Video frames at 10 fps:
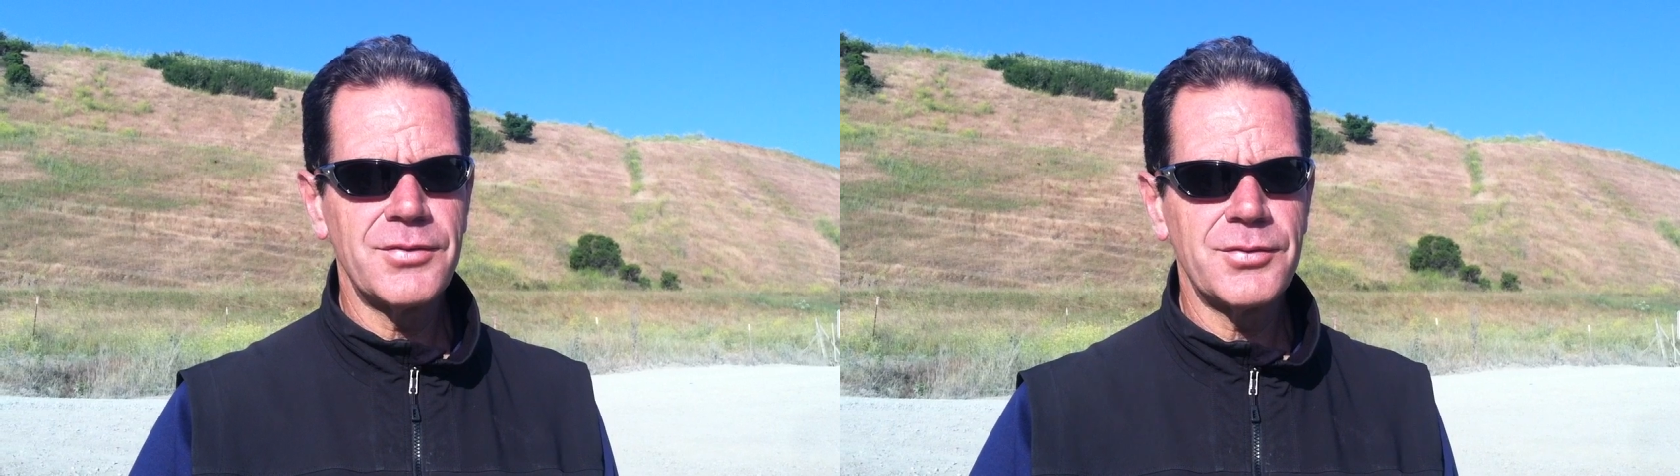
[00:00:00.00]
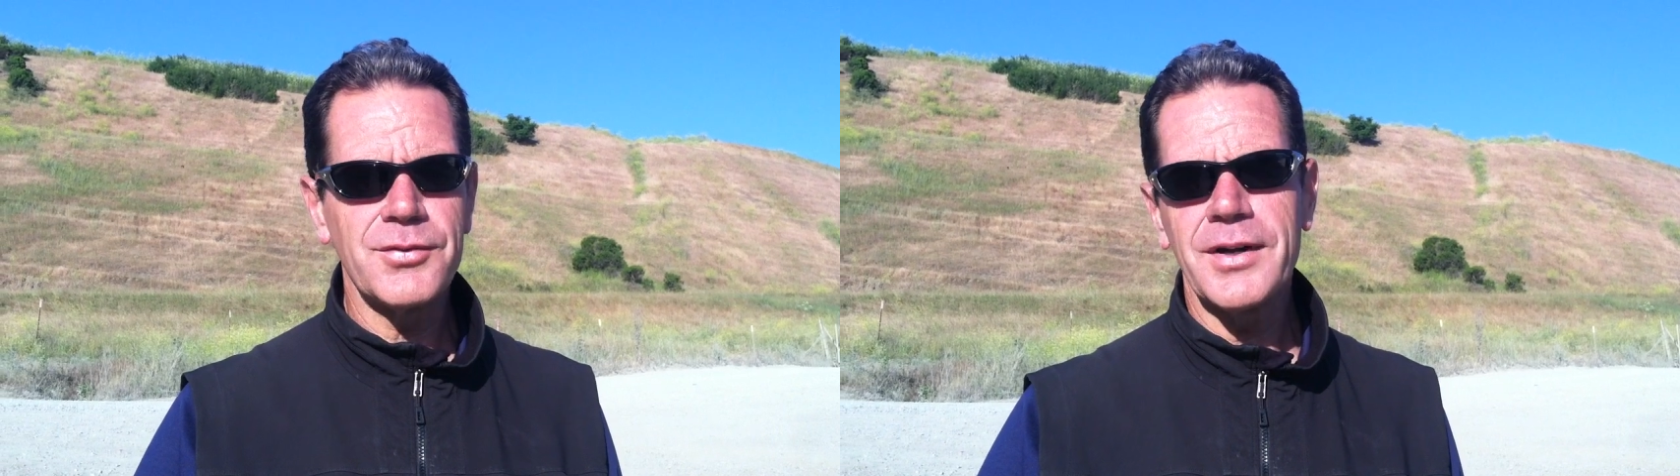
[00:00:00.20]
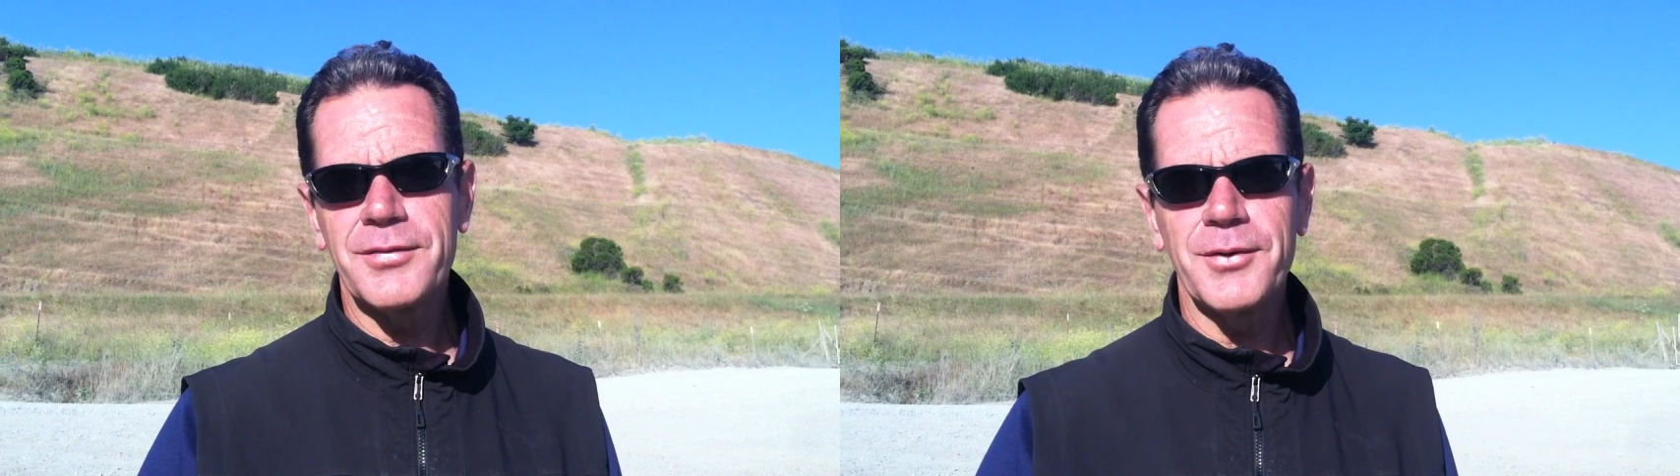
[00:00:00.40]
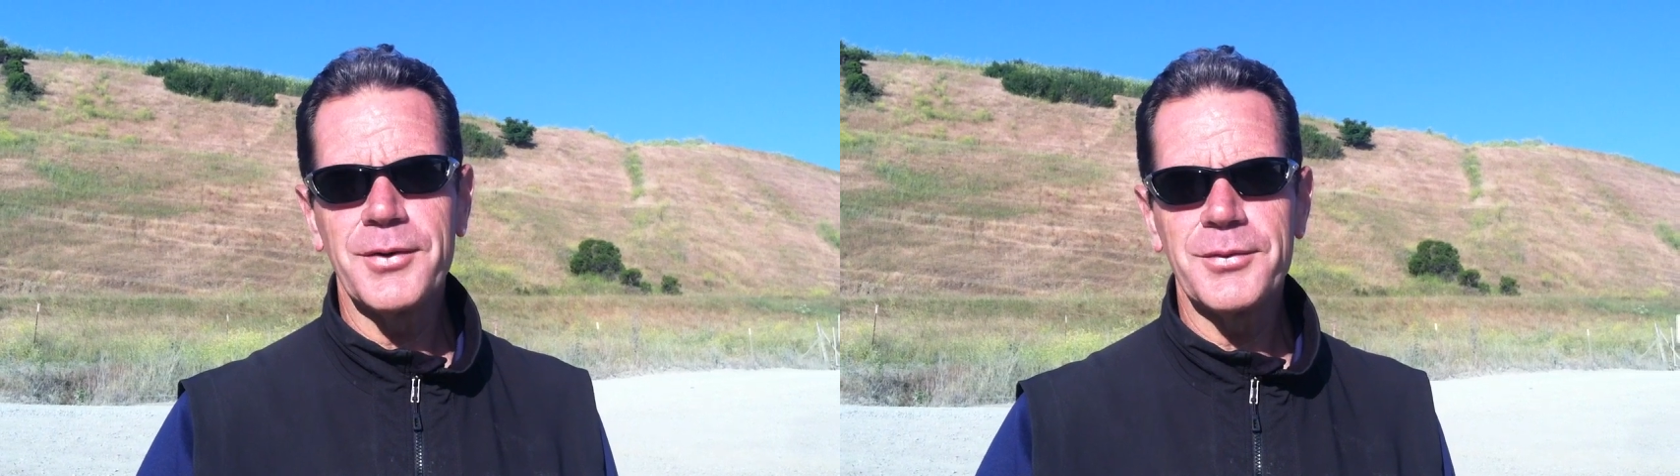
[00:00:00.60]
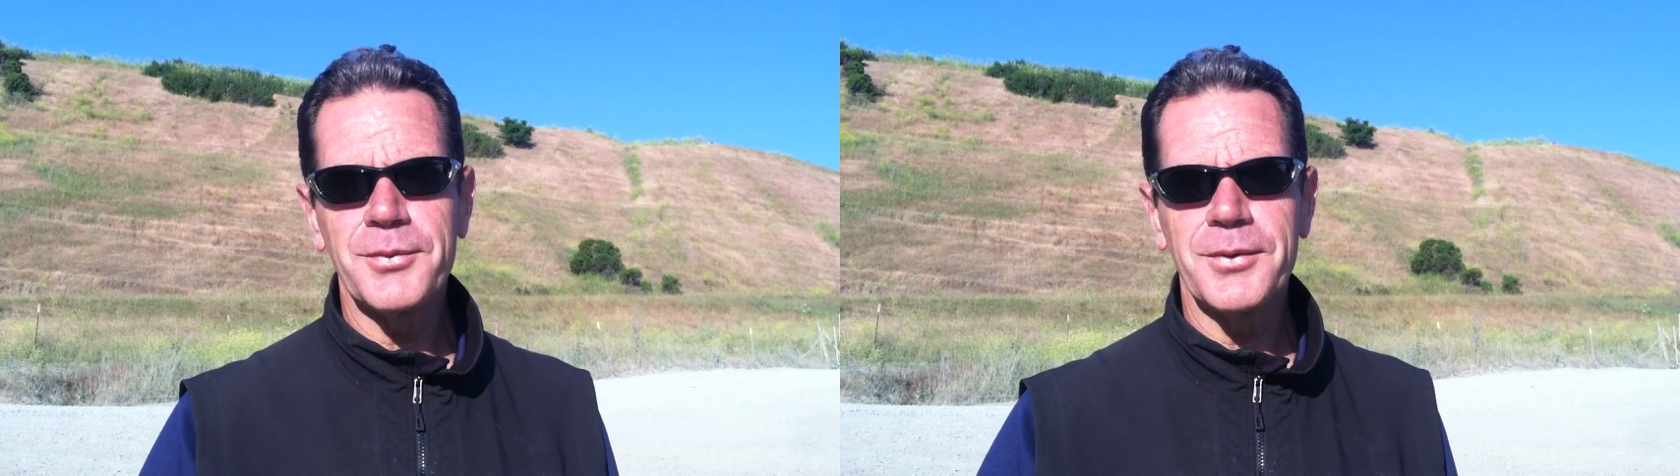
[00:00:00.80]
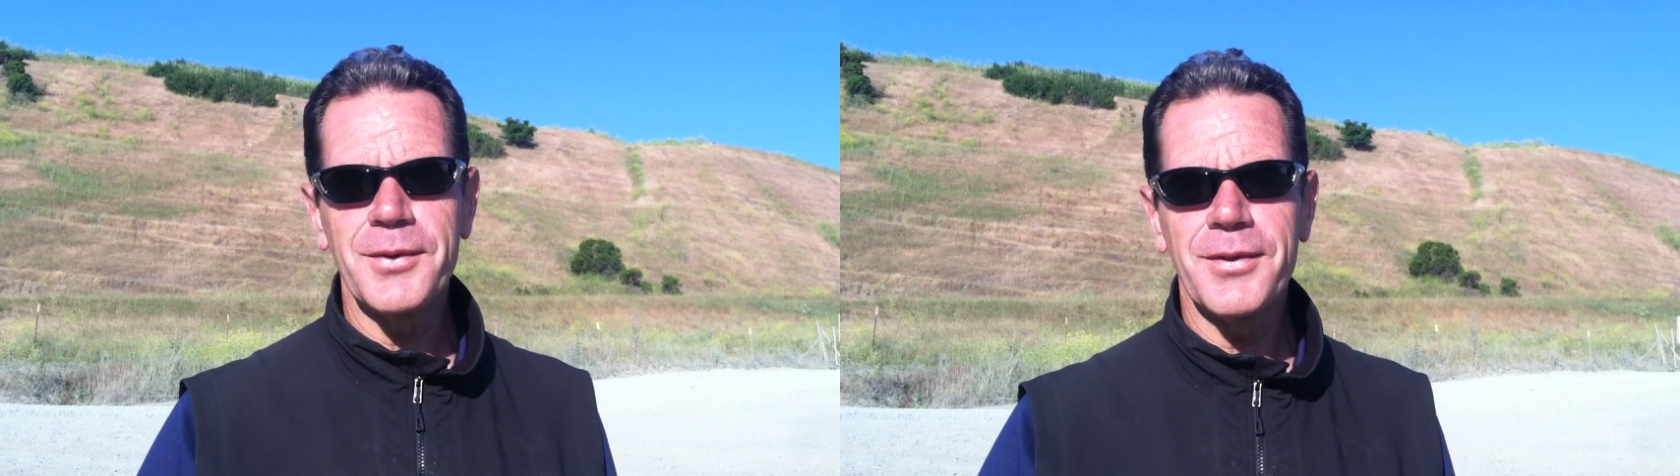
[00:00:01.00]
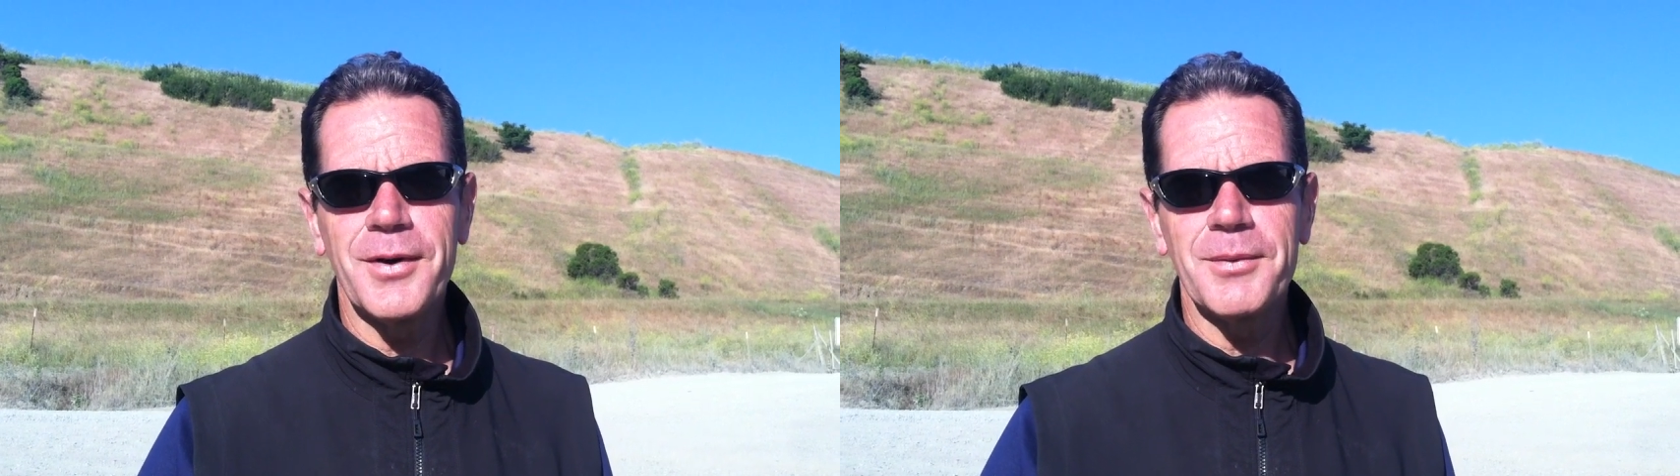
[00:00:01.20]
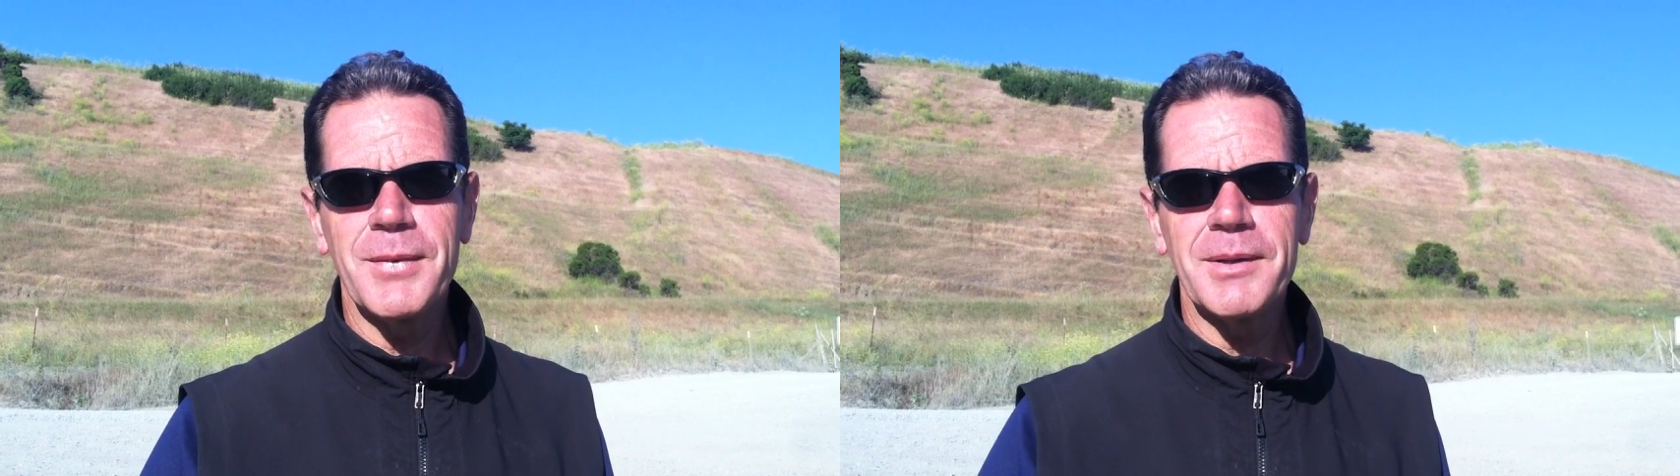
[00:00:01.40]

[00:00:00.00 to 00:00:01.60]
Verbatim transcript: stressful as we thought it